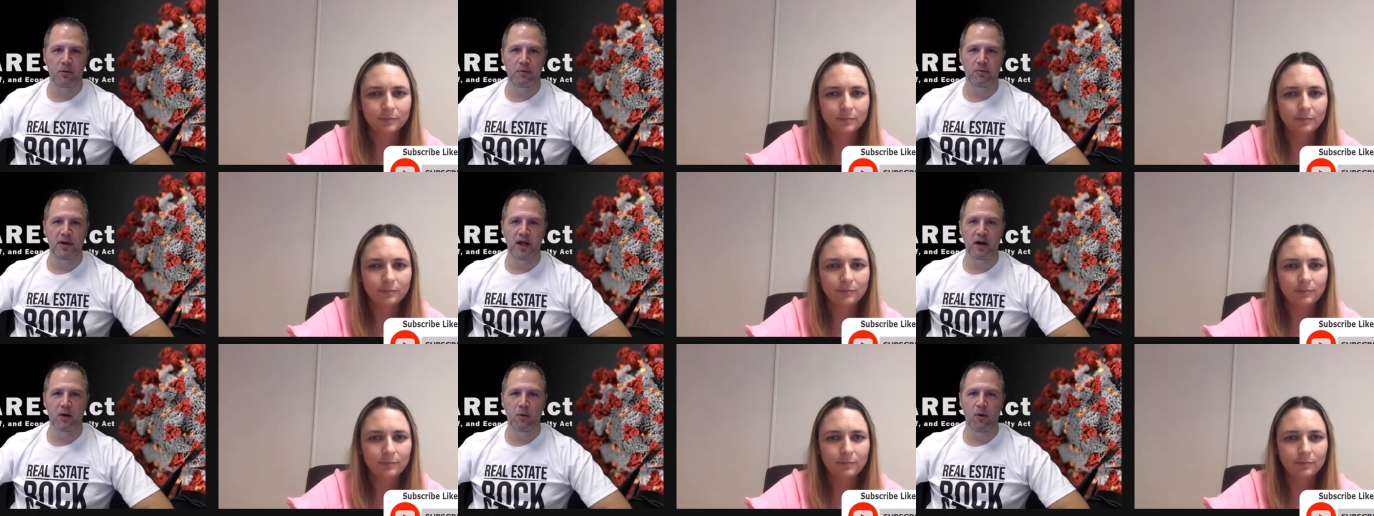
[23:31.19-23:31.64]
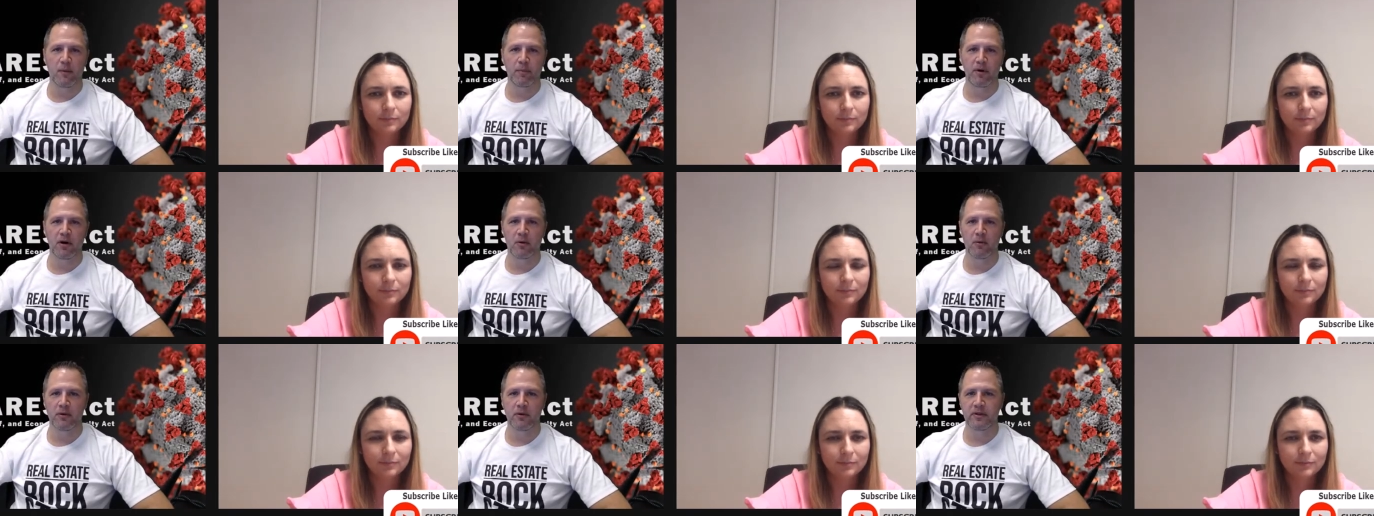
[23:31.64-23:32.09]
Speaker 1: We'll be on a
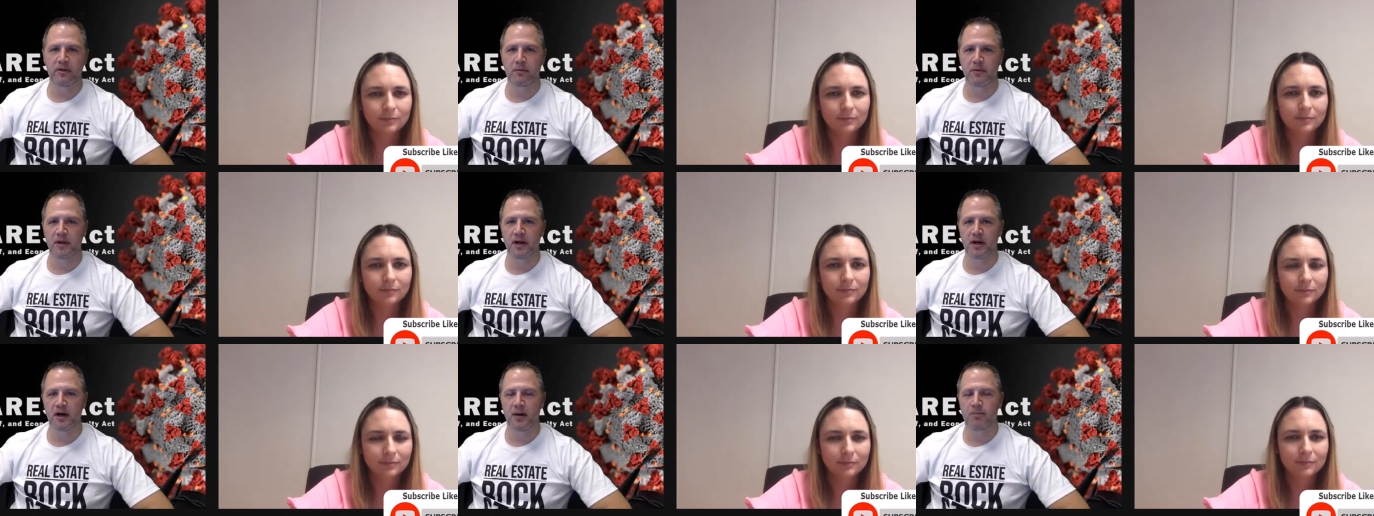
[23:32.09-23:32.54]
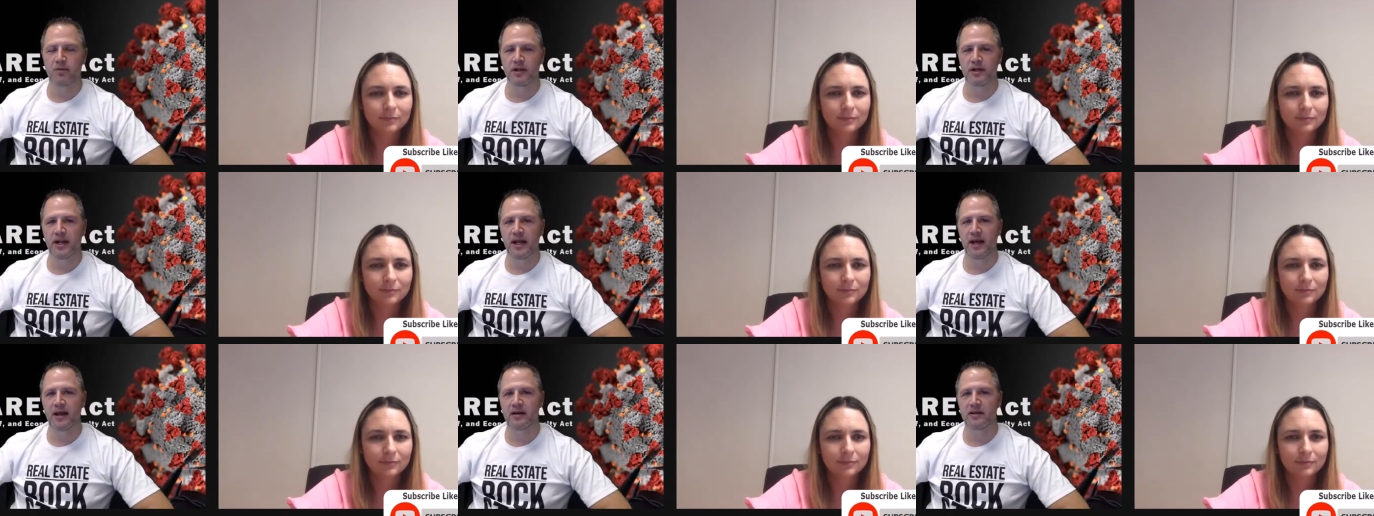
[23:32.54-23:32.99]
webinar with him in a couple
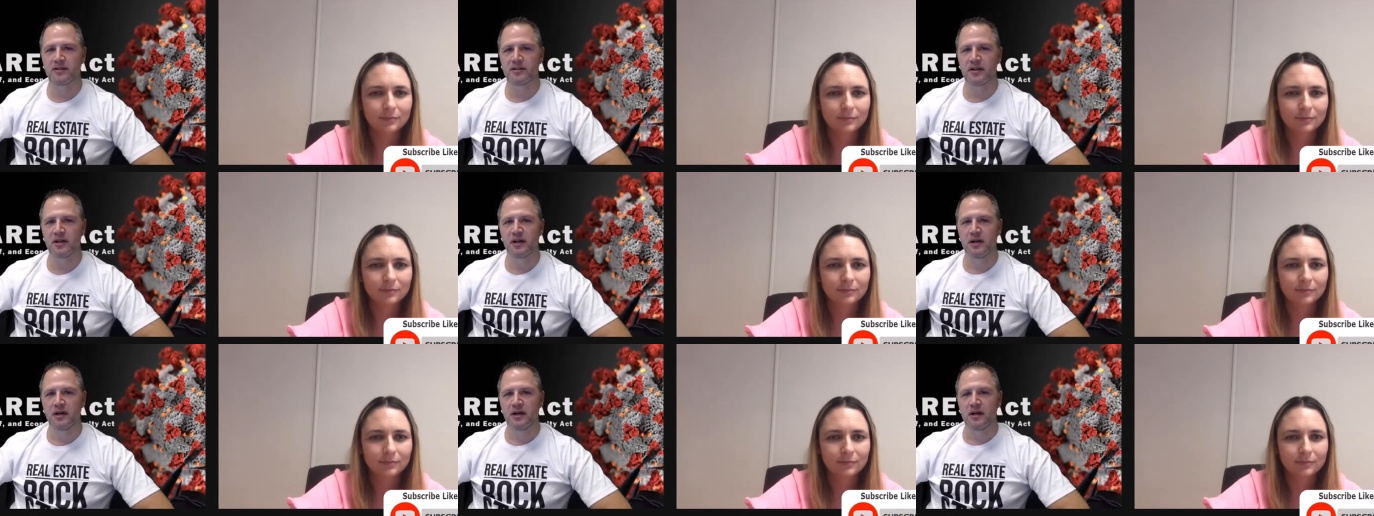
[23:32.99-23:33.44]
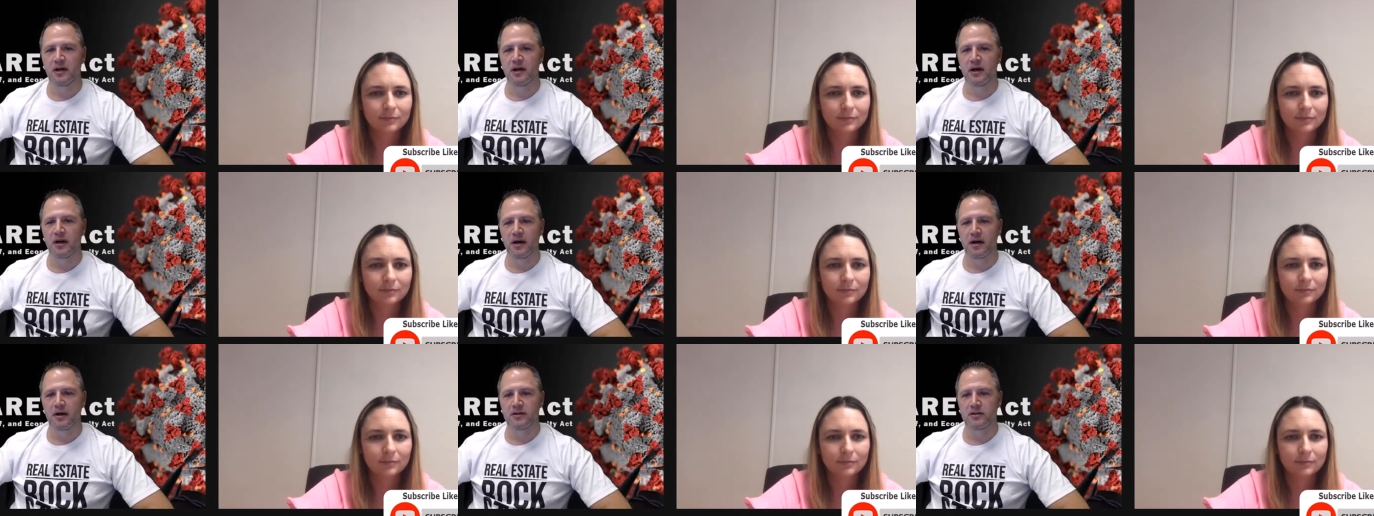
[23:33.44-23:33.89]
of days.
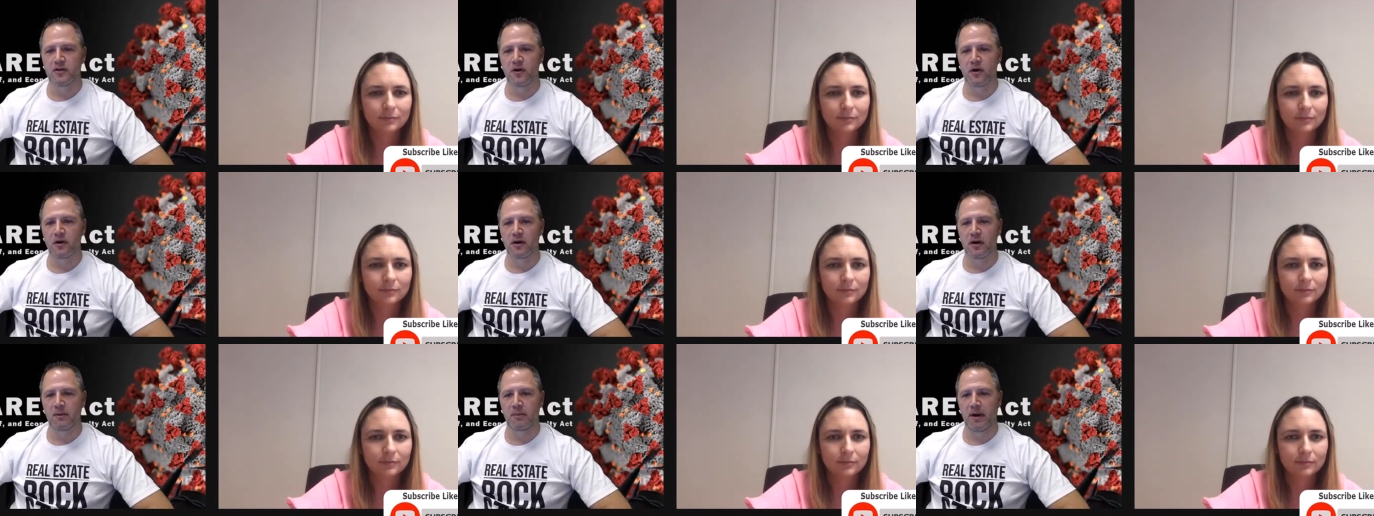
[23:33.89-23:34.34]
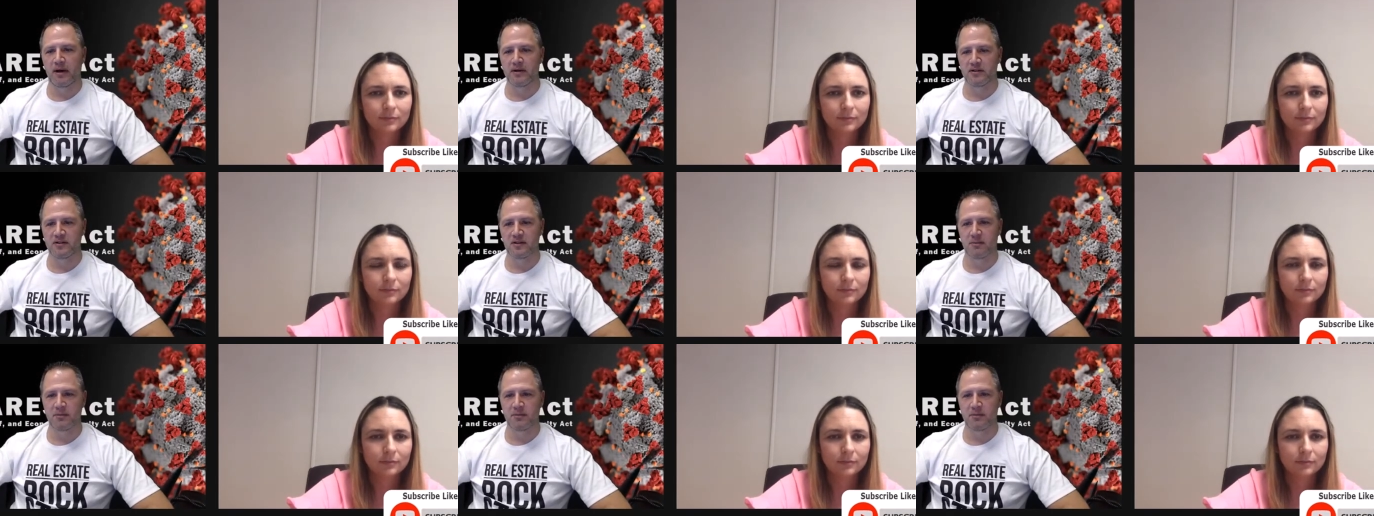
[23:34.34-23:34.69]
Talking about